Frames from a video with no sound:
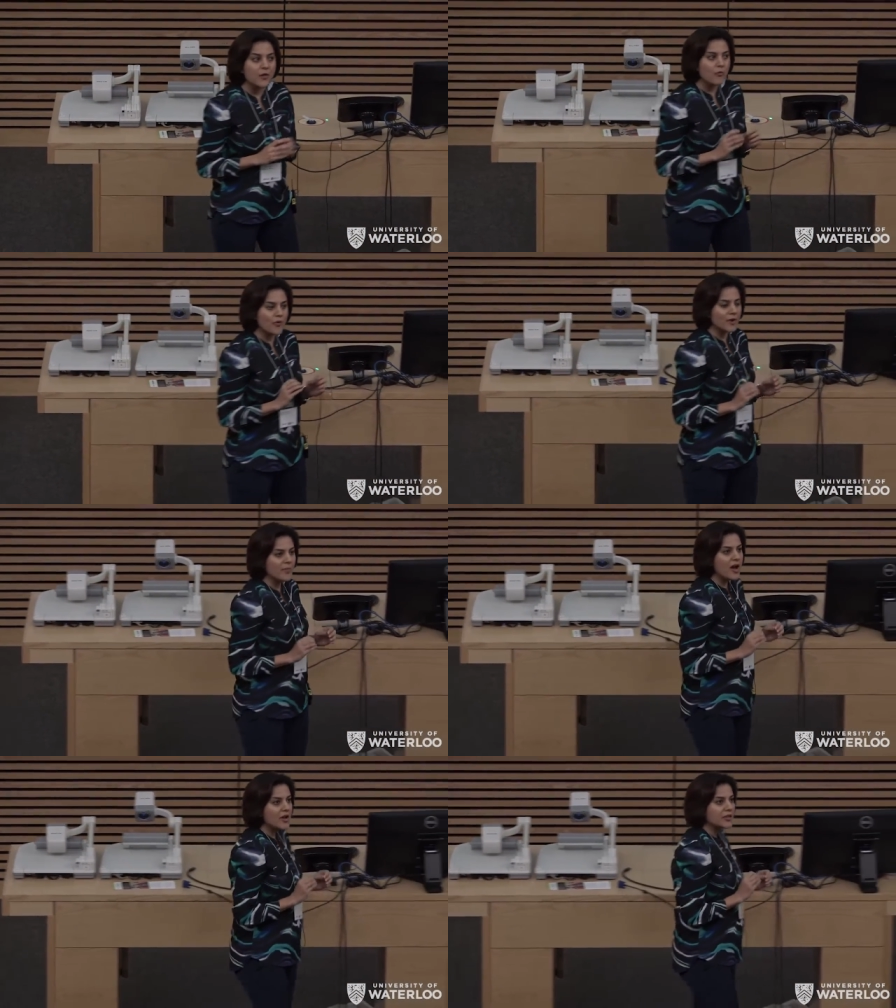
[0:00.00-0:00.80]

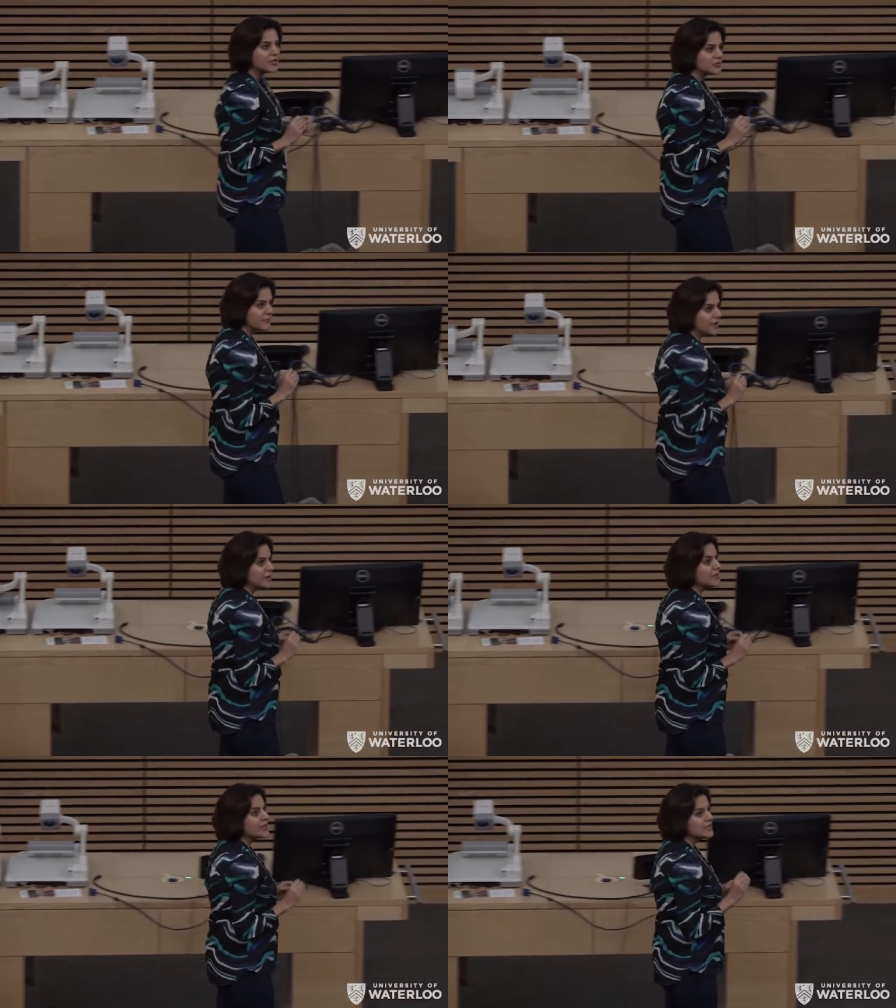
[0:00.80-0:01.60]
whereby each
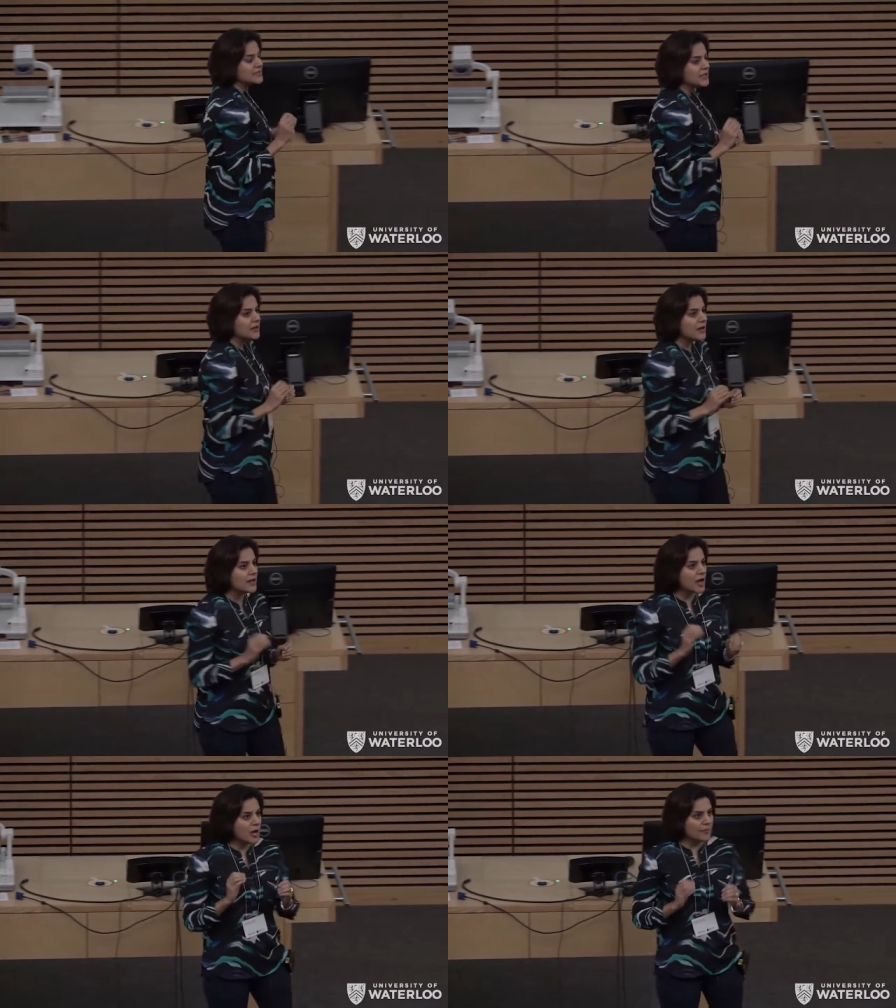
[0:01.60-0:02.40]
firm is
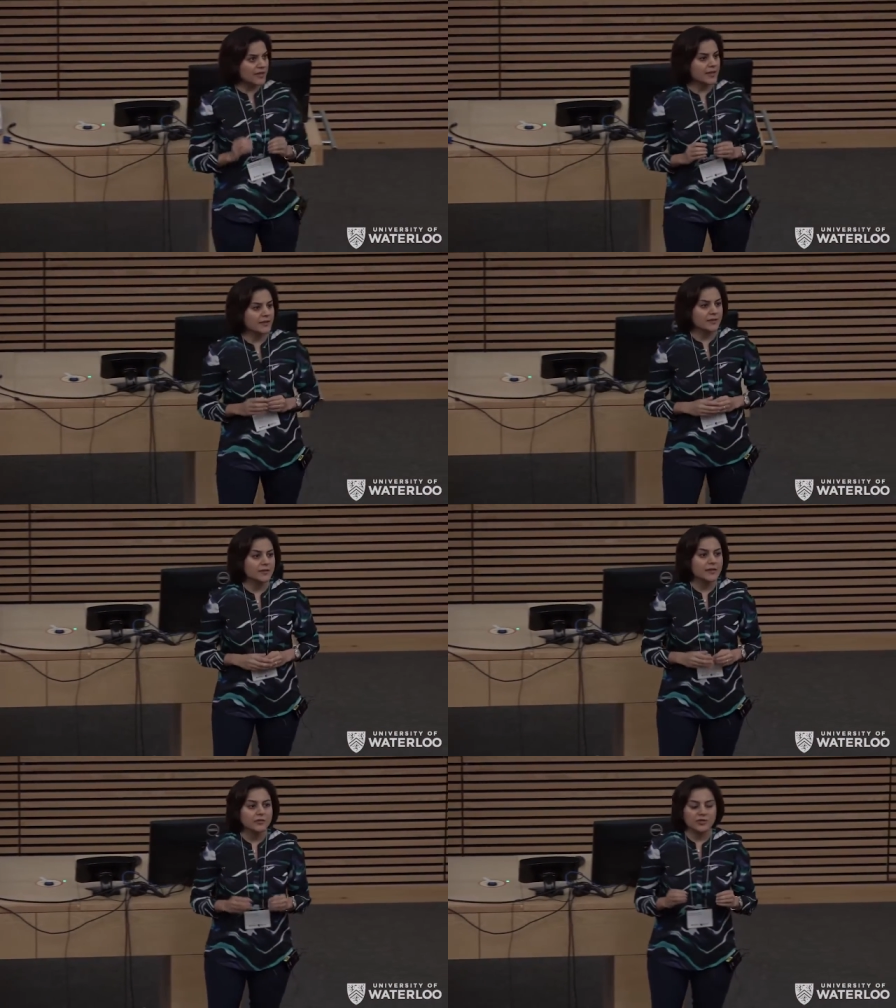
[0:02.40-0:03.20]
legally obligated
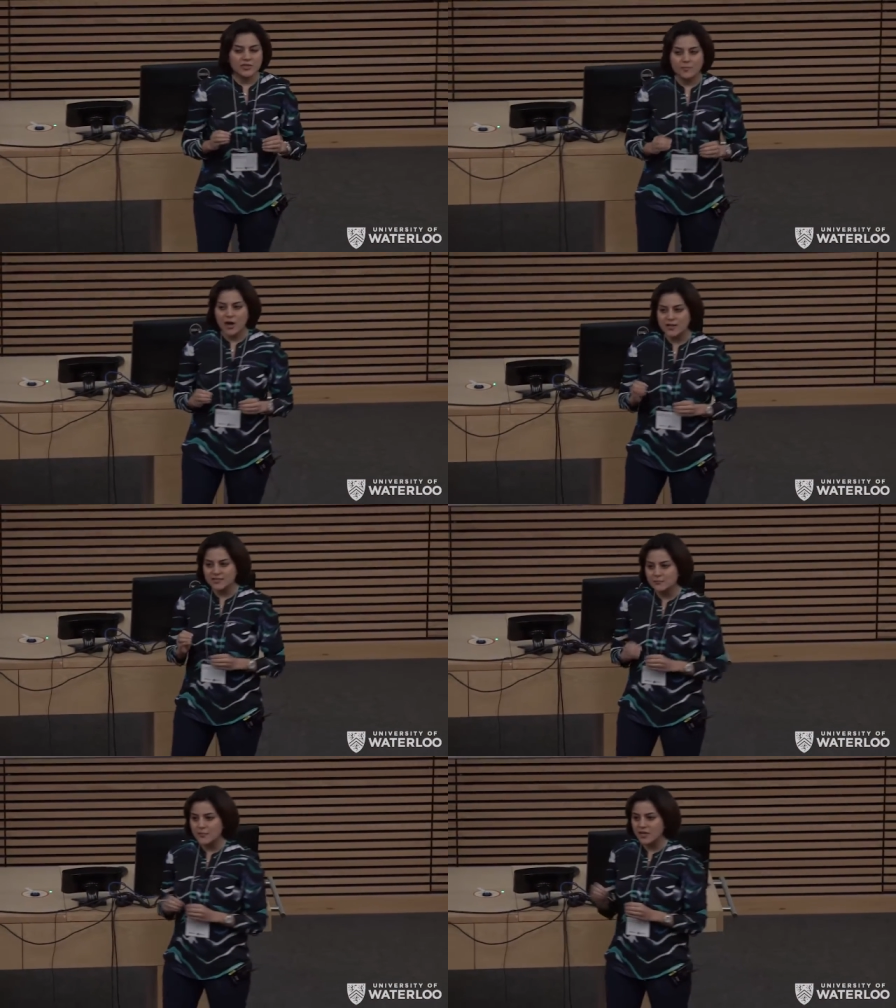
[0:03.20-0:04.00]
to
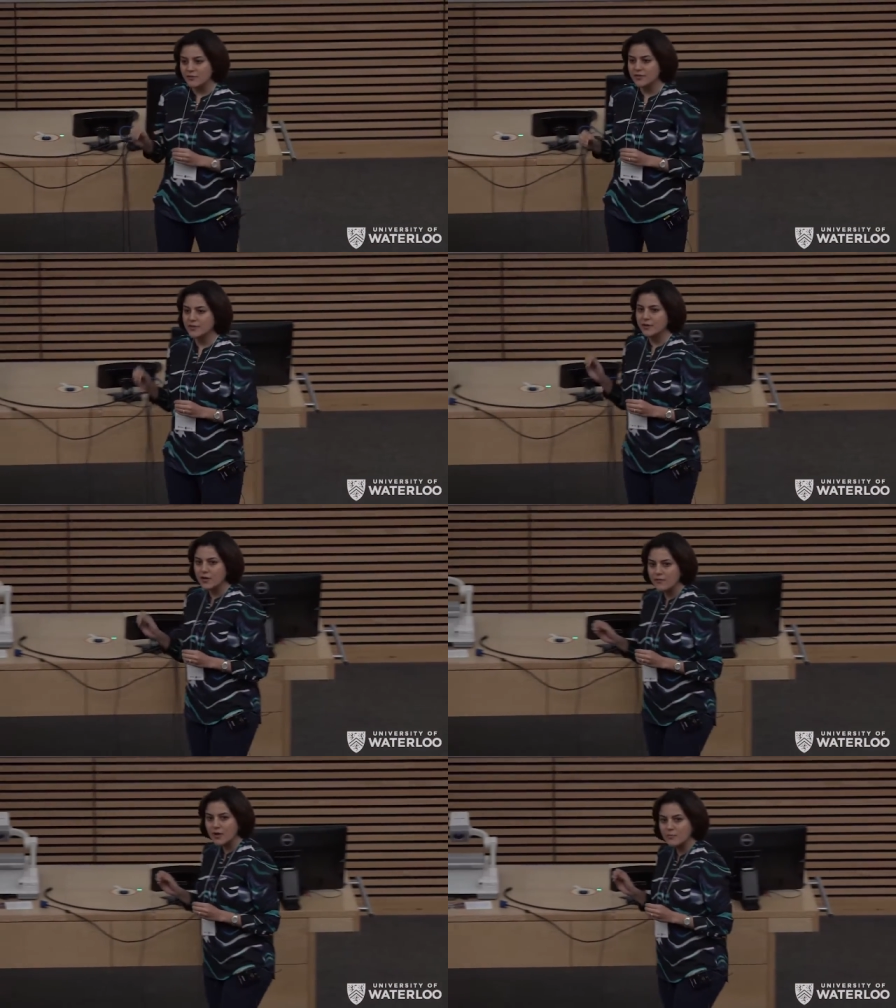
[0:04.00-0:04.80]
deposit money with the
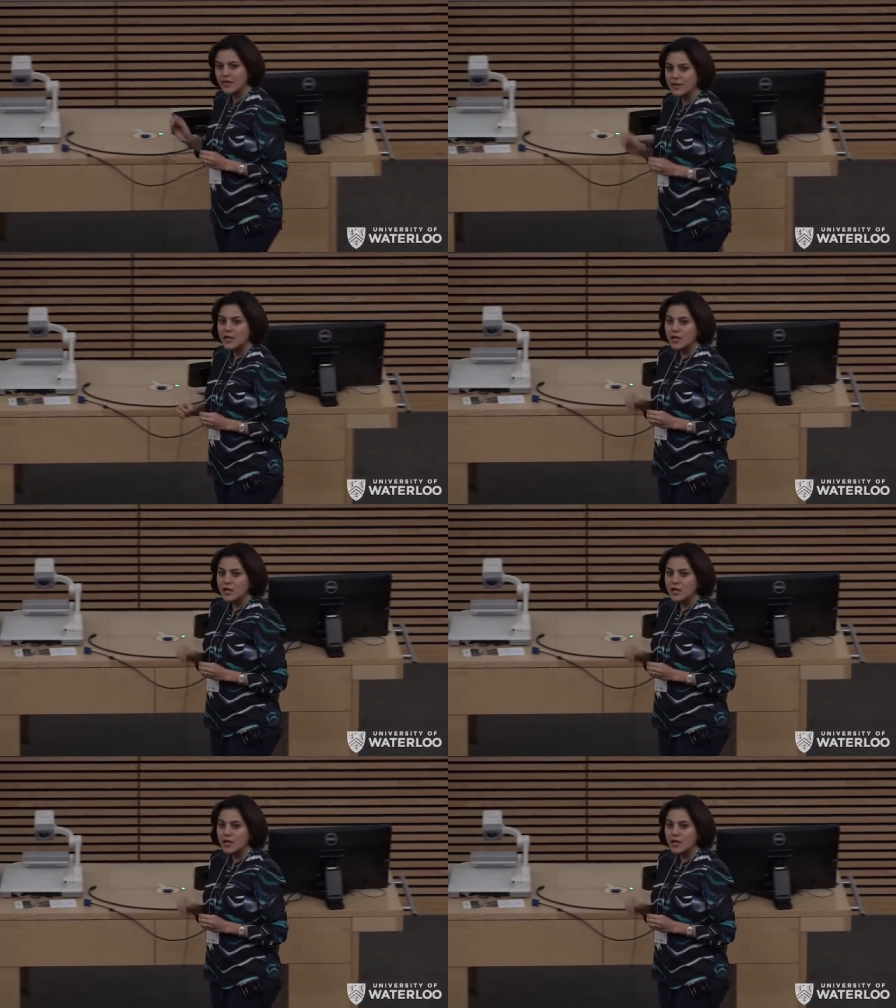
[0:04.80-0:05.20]
government